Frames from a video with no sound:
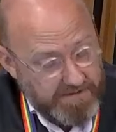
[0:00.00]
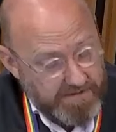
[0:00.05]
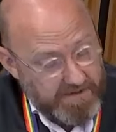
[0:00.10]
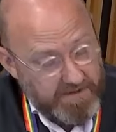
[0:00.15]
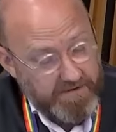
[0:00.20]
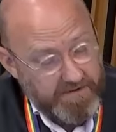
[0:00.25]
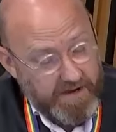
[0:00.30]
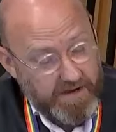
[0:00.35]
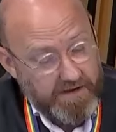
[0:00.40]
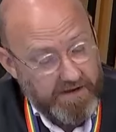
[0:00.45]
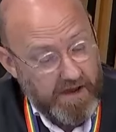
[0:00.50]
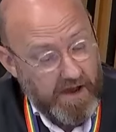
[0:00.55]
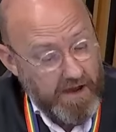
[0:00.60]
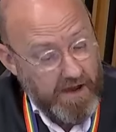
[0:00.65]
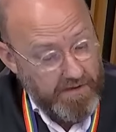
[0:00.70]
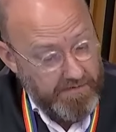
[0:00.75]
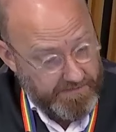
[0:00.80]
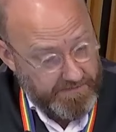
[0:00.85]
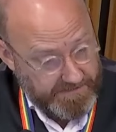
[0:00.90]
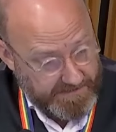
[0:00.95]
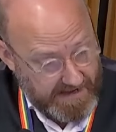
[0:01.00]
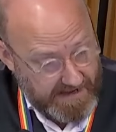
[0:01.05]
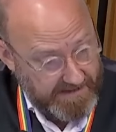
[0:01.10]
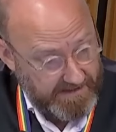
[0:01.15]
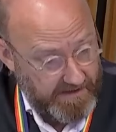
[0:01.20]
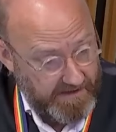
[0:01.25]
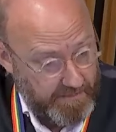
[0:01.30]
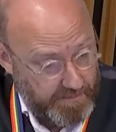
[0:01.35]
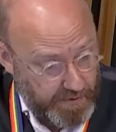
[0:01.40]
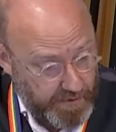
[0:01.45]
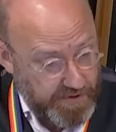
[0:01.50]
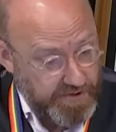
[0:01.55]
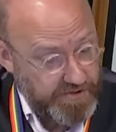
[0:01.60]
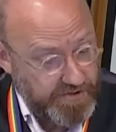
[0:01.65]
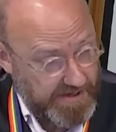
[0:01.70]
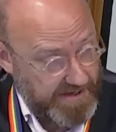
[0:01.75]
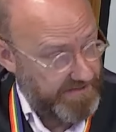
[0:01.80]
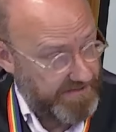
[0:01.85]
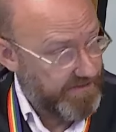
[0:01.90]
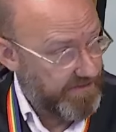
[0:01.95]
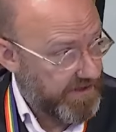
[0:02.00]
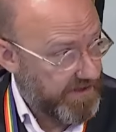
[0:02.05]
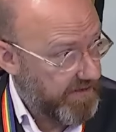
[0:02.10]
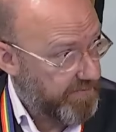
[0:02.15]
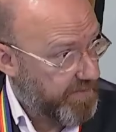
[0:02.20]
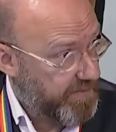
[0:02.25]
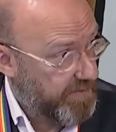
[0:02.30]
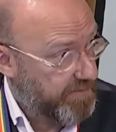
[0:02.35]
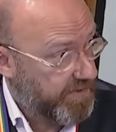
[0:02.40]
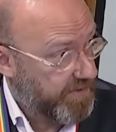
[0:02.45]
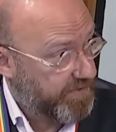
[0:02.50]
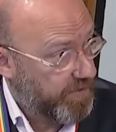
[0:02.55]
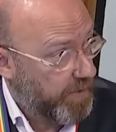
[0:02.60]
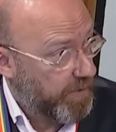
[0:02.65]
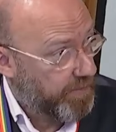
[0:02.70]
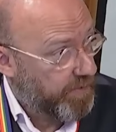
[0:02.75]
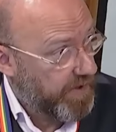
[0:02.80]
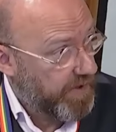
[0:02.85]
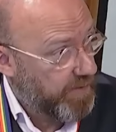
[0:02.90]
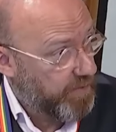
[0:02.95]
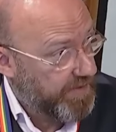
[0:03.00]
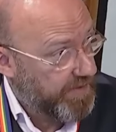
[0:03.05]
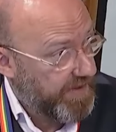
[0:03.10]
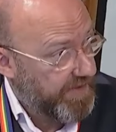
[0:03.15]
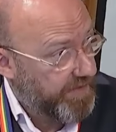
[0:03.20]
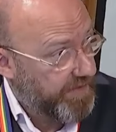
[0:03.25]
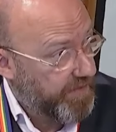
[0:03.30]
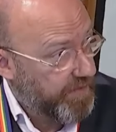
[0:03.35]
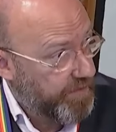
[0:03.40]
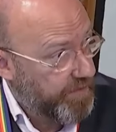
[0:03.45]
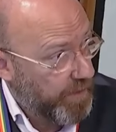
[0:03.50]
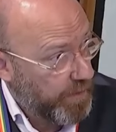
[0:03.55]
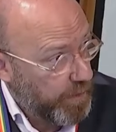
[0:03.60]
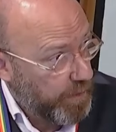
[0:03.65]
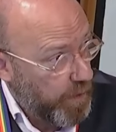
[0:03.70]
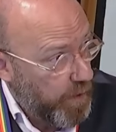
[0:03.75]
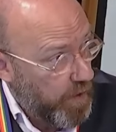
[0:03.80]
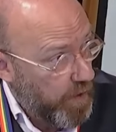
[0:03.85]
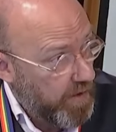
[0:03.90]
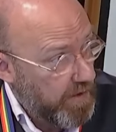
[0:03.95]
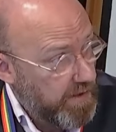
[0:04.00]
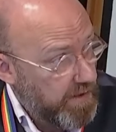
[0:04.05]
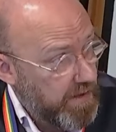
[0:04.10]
Secretary, I said I appreciate that the Government must operate within the law,